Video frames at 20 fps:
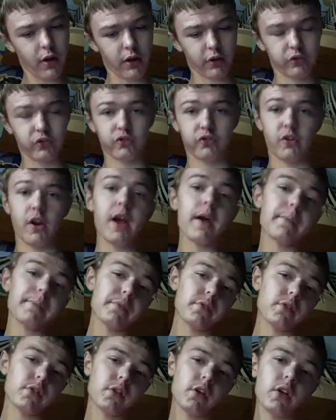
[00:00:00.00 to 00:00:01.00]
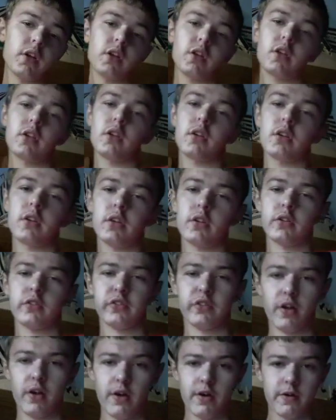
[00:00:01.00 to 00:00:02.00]
a trip.
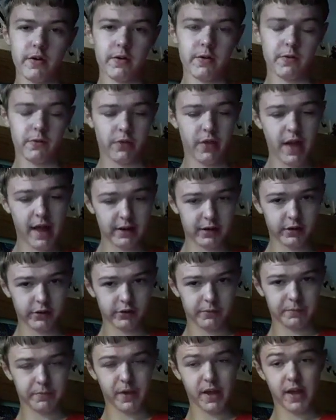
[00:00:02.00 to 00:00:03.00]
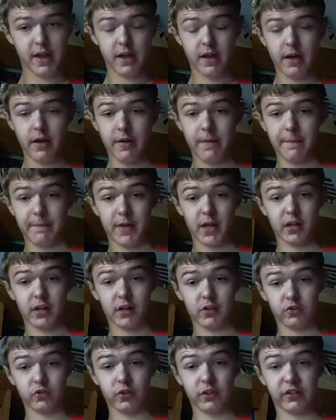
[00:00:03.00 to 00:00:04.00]
So that could be an
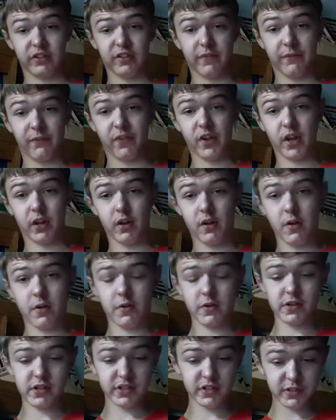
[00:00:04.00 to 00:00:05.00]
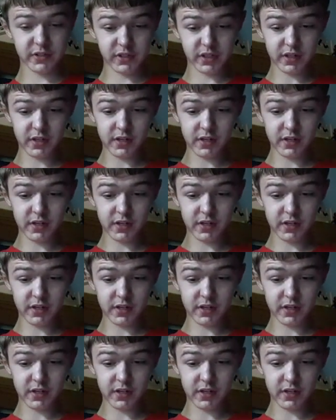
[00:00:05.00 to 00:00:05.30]
interesting thing, guys.